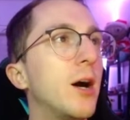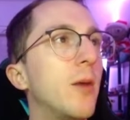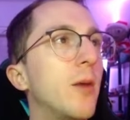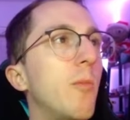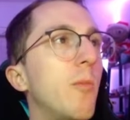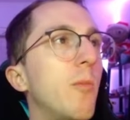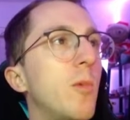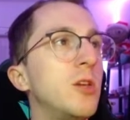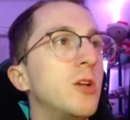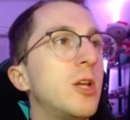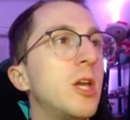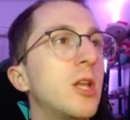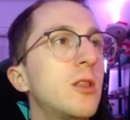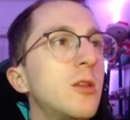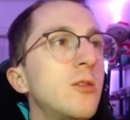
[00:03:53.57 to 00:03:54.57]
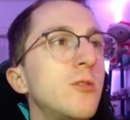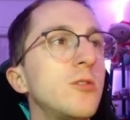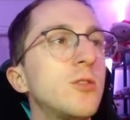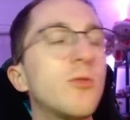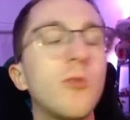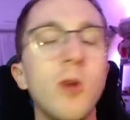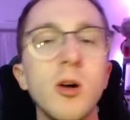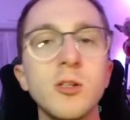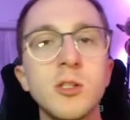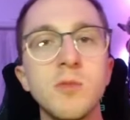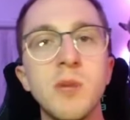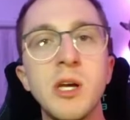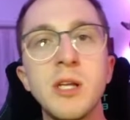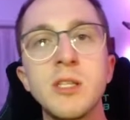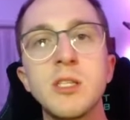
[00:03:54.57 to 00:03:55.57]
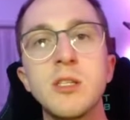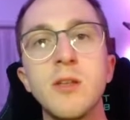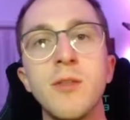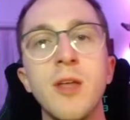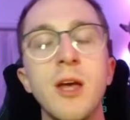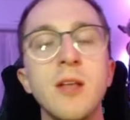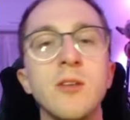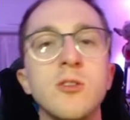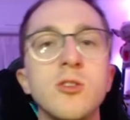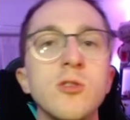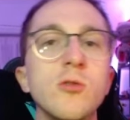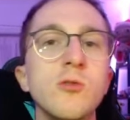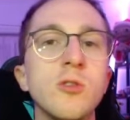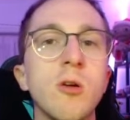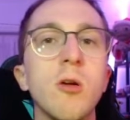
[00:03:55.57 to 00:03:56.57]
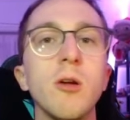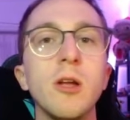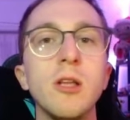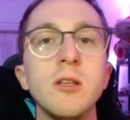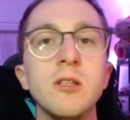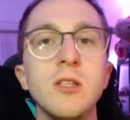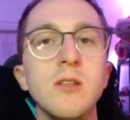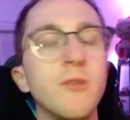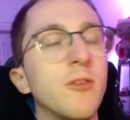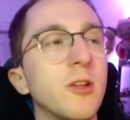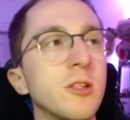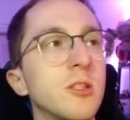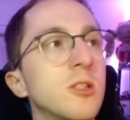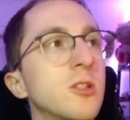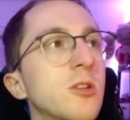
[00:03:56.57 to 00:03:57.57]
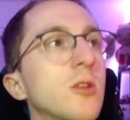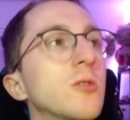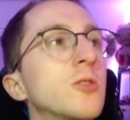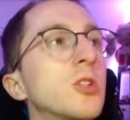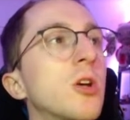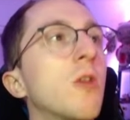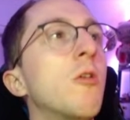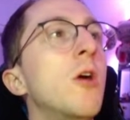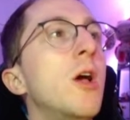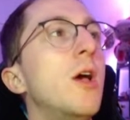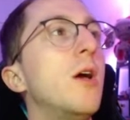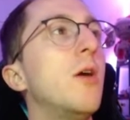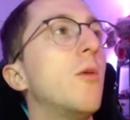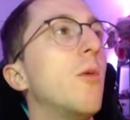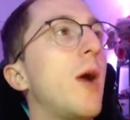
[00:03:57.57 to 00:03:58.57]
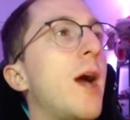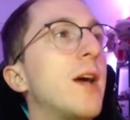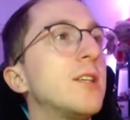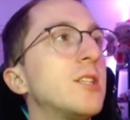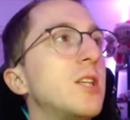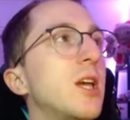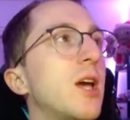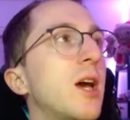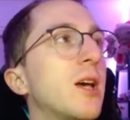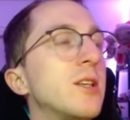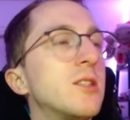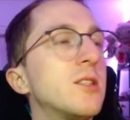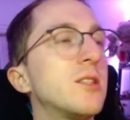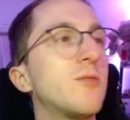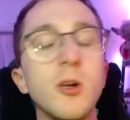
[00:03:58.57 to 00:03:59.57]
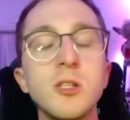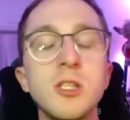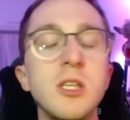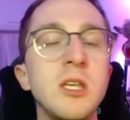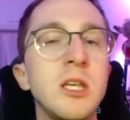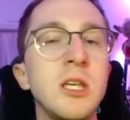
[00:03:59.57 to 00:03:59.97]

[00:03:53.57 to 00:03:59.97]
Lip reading: you get those frost mites that do target defenses though. So as Frosty gets